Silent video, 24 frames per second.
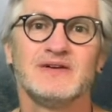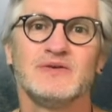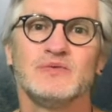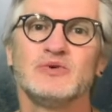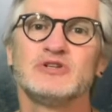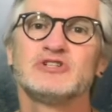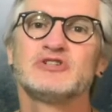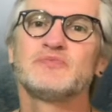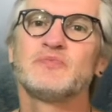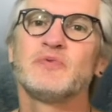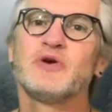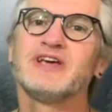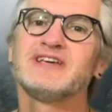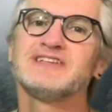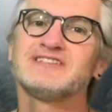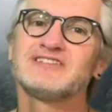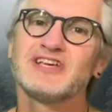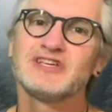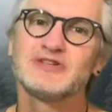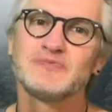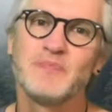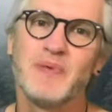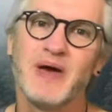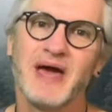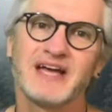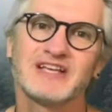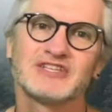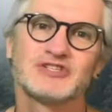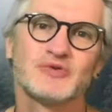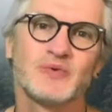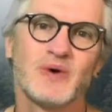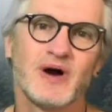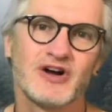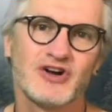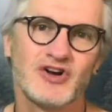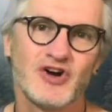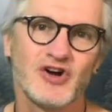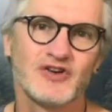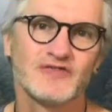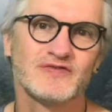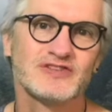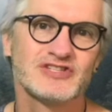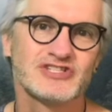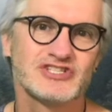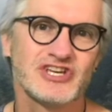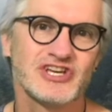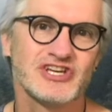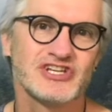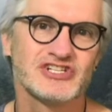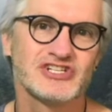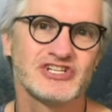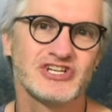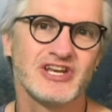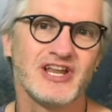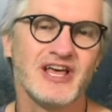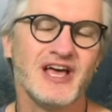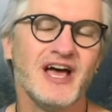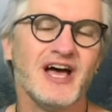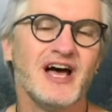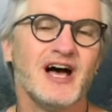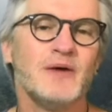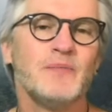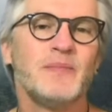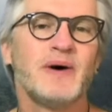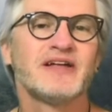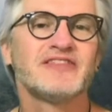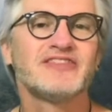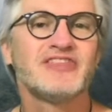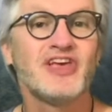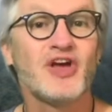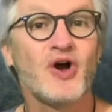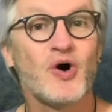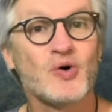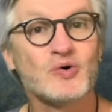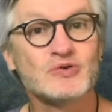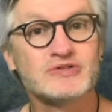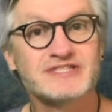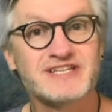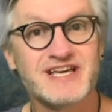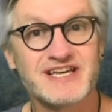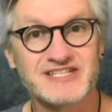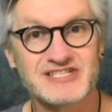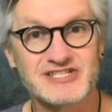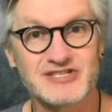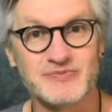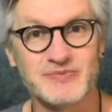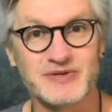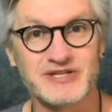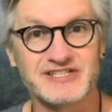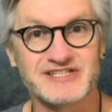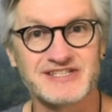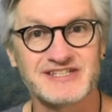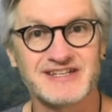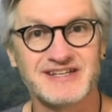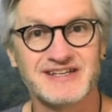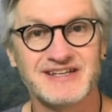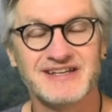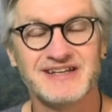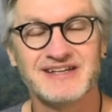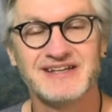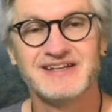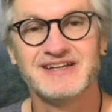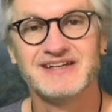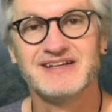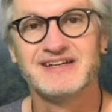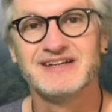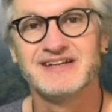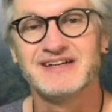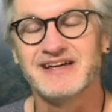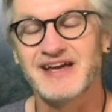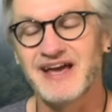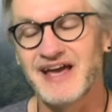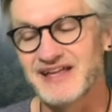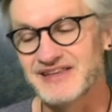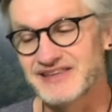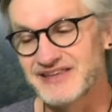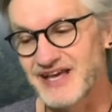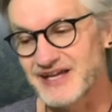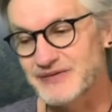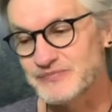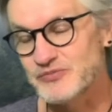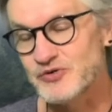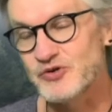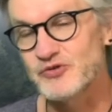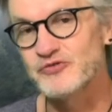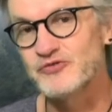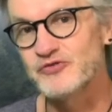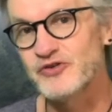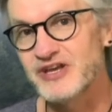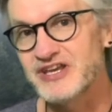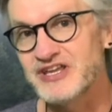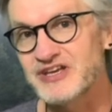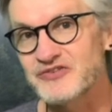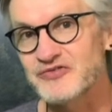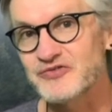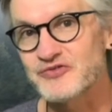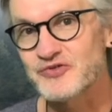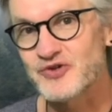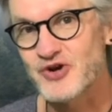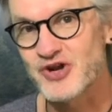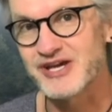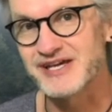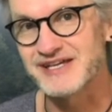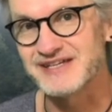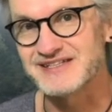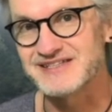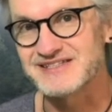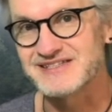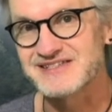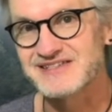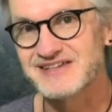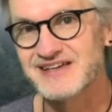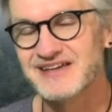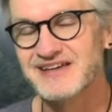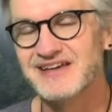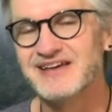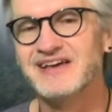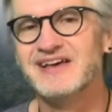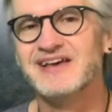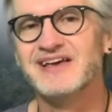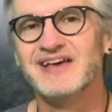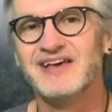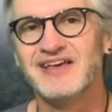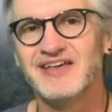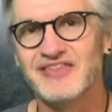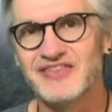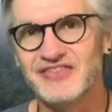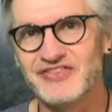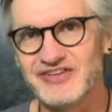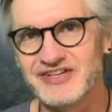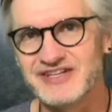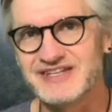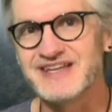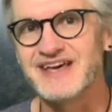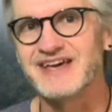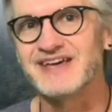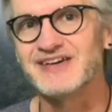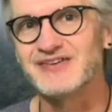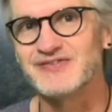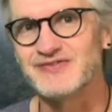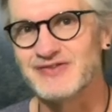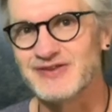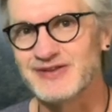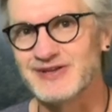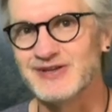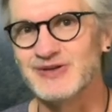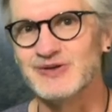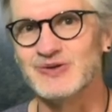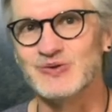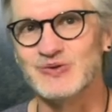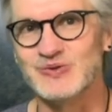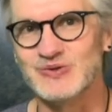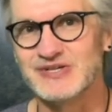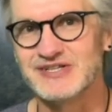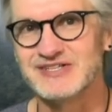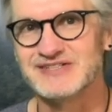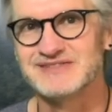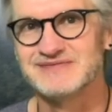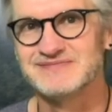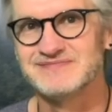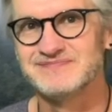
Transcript: Which brings us back to our conversation about the Old Testament and that prophetic phrase, the day of the Lord.